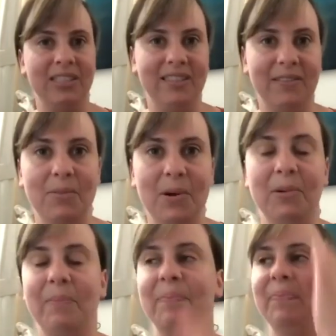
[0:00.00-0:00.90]
of the
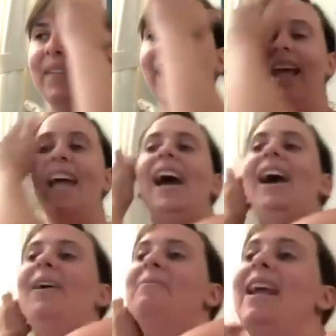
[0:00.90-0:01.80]
poem.
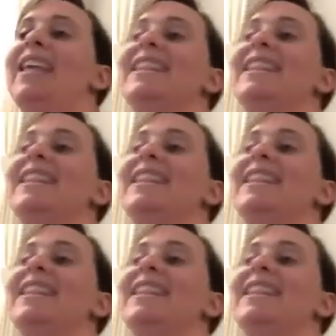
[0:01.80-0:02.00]
And